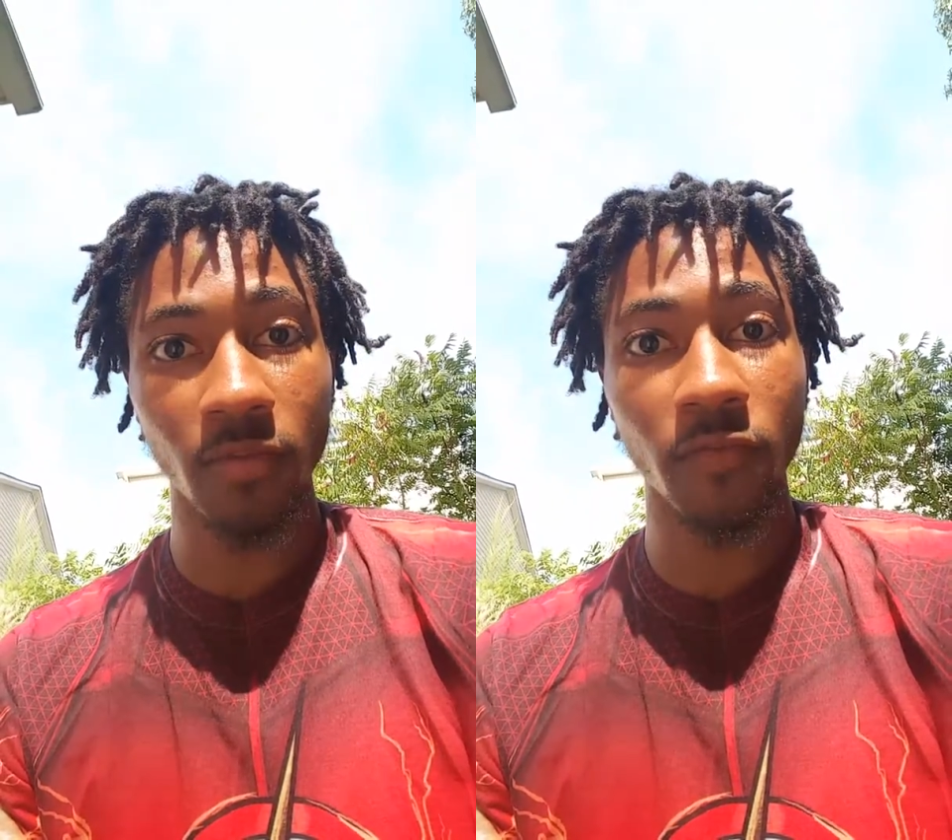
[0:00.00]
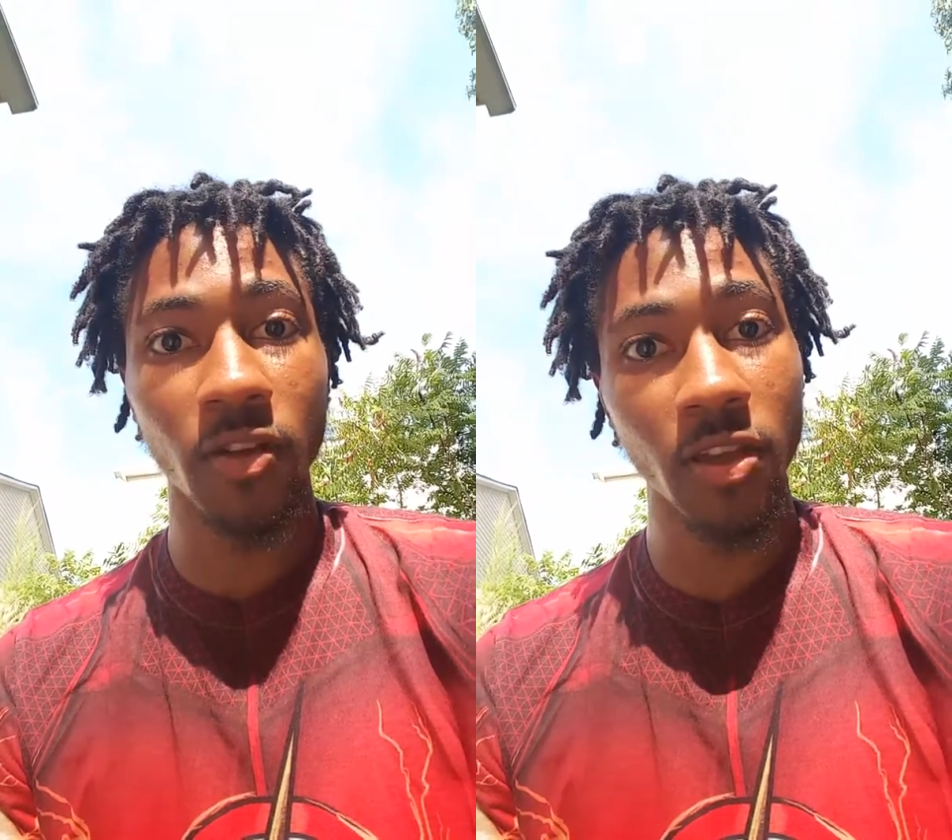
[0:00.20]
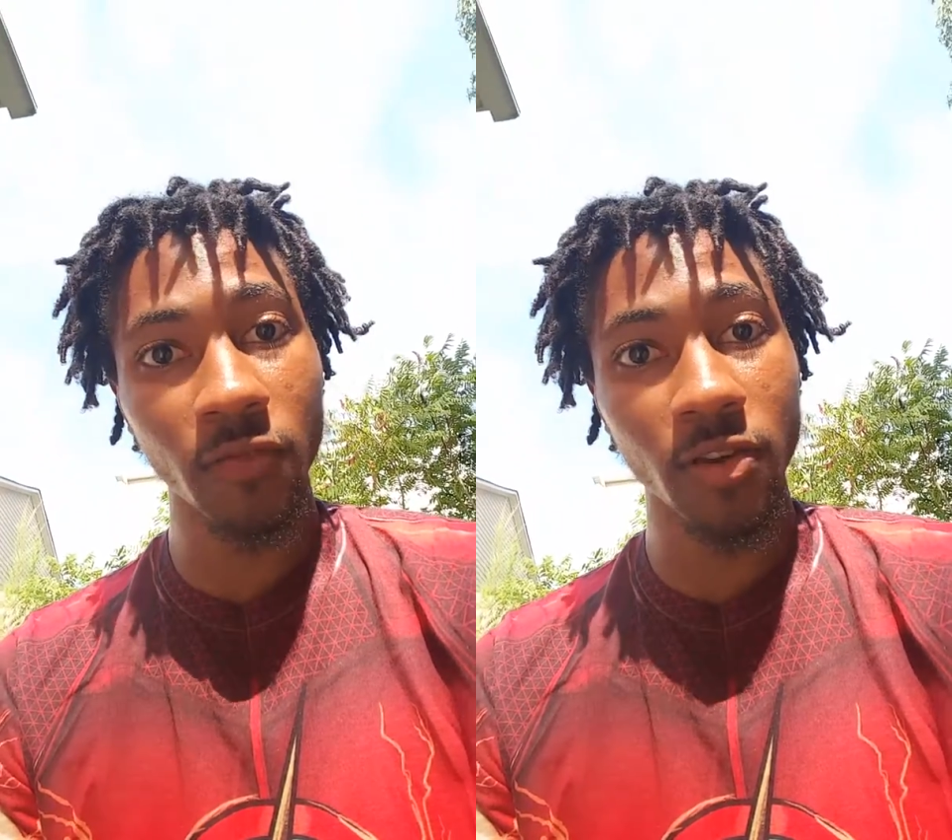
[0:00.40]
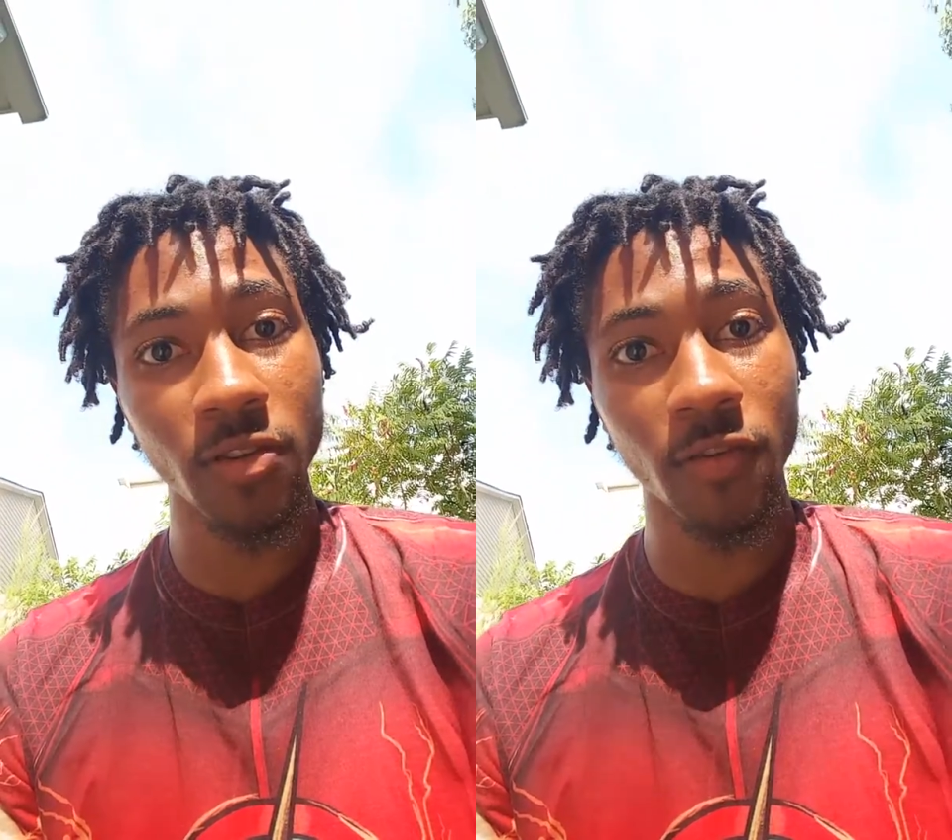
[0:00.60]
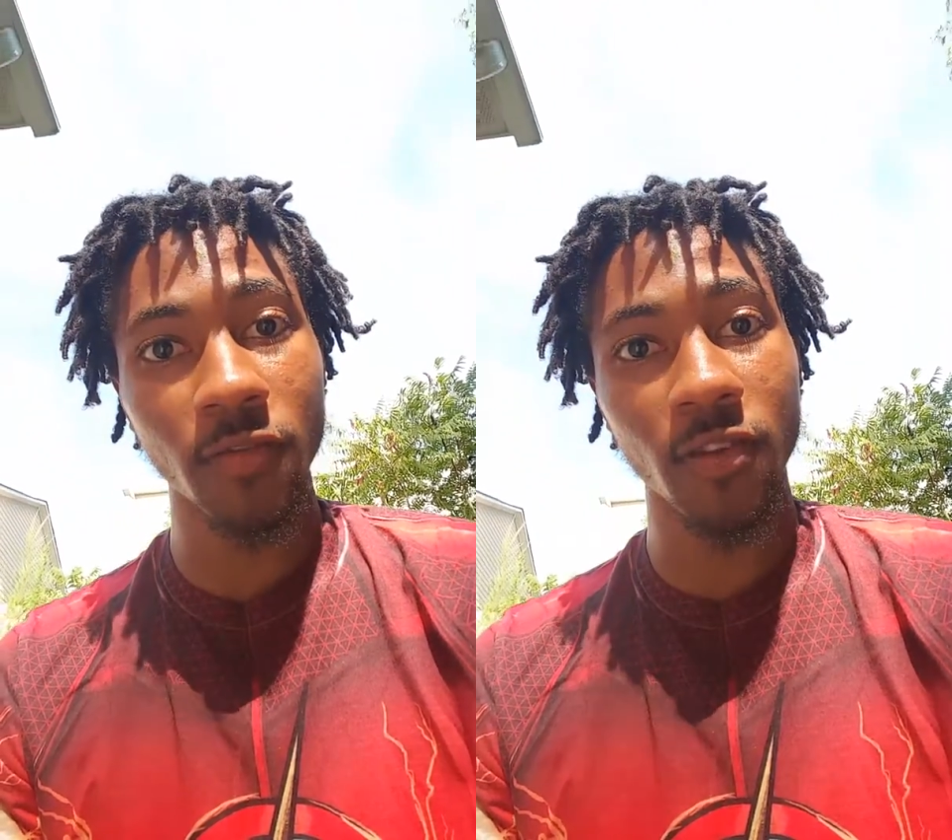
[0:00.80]
Forgive
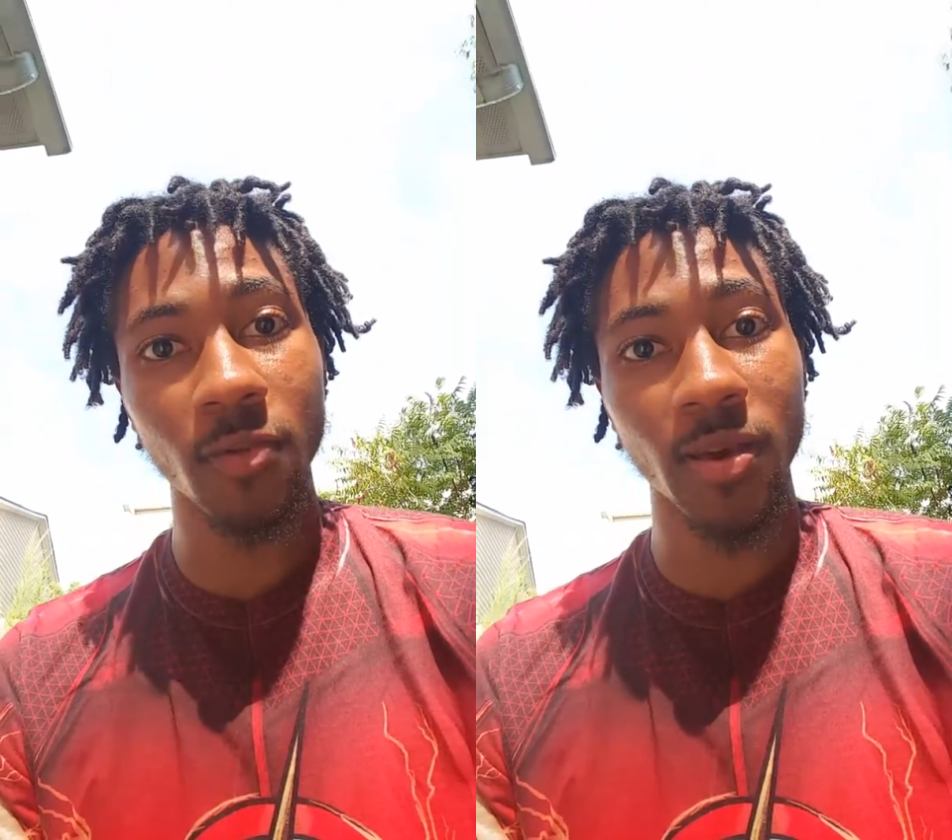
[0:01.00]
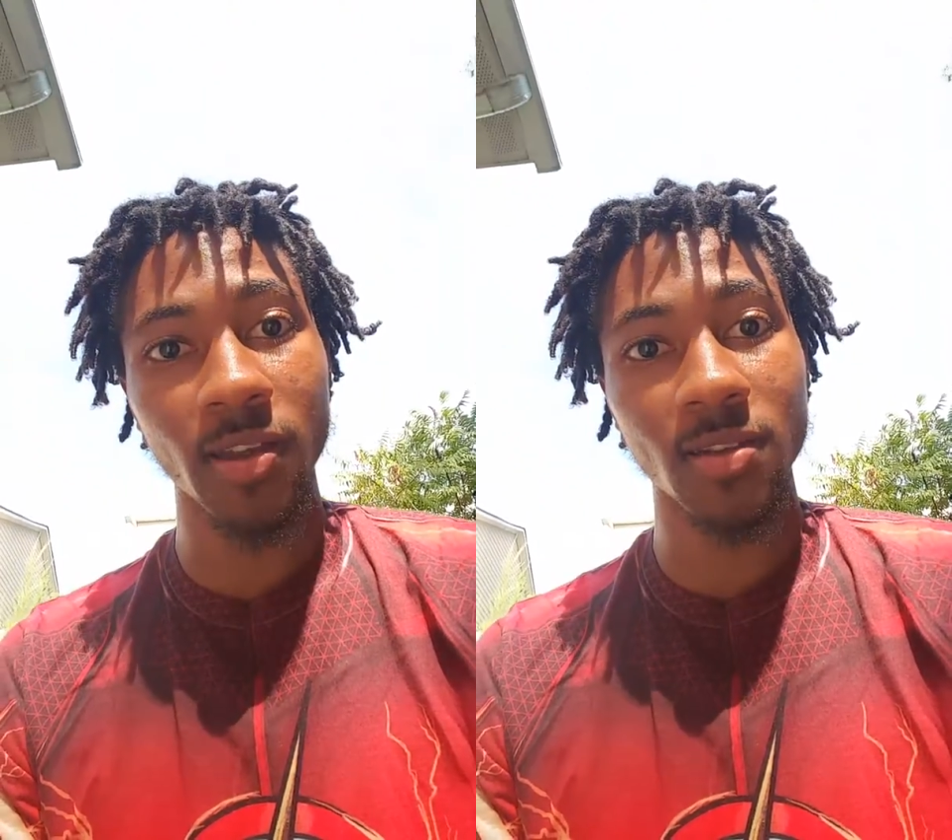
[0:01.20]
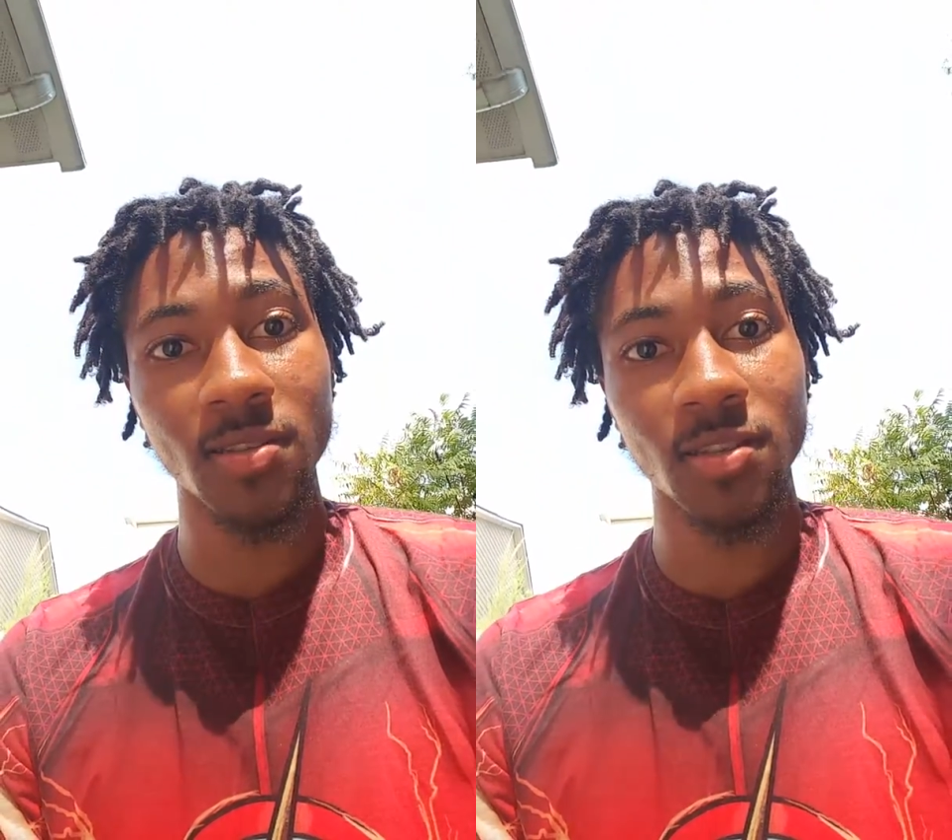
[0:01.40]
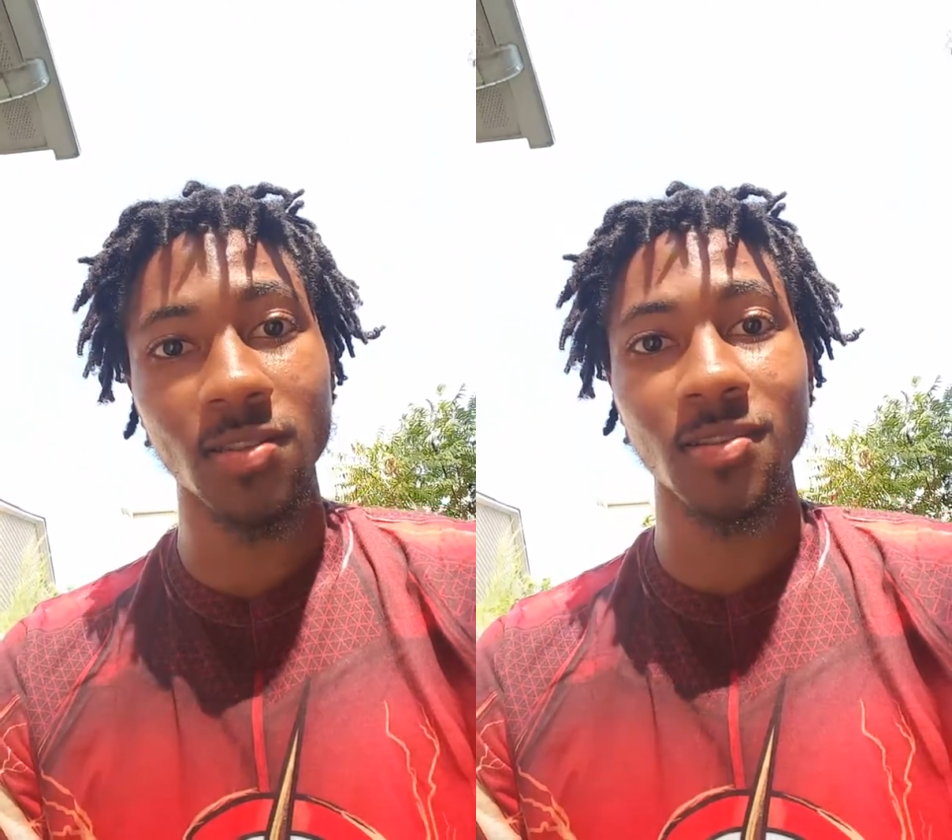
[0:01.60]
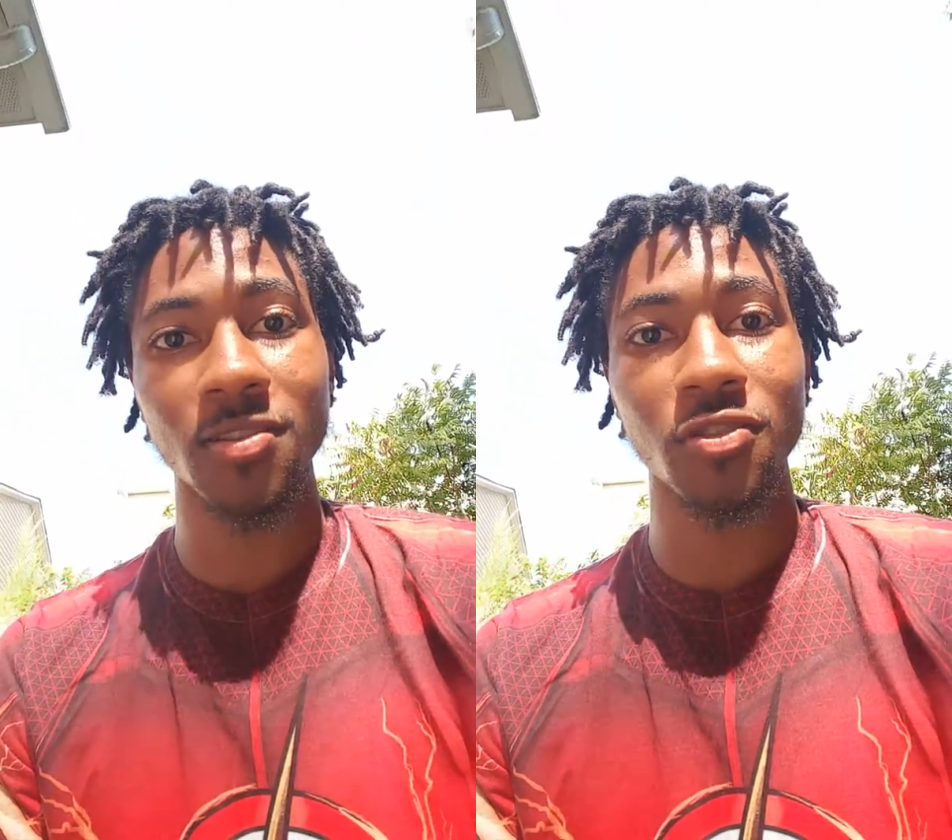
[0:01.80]
yourself for the bad
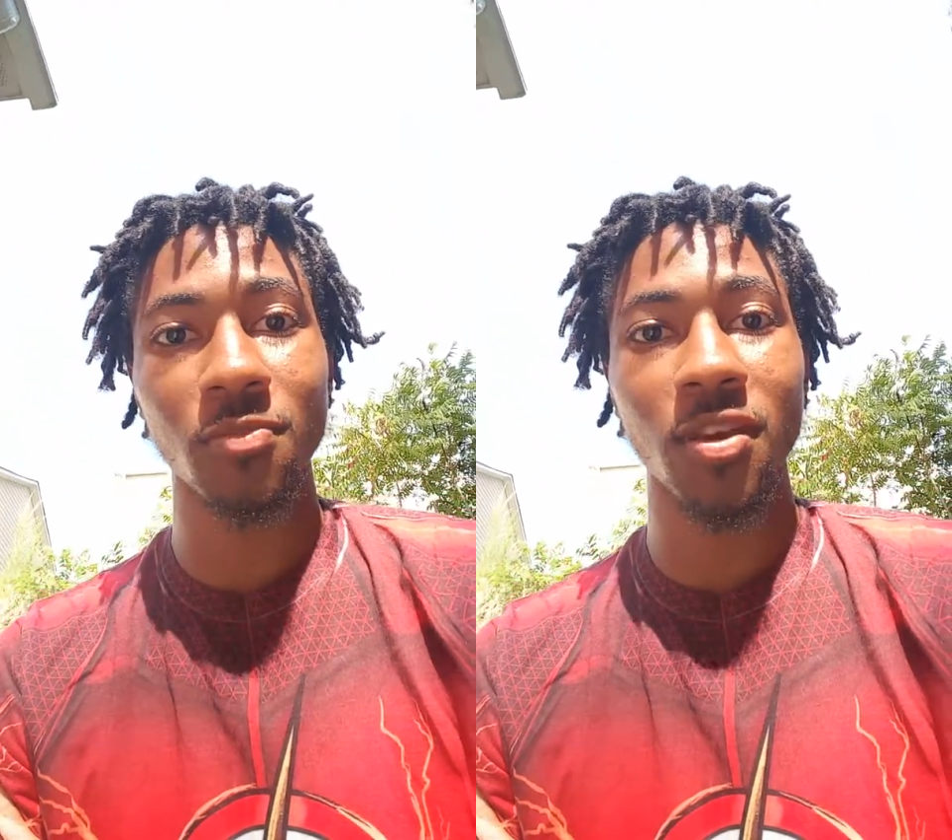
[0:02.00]
decision that you may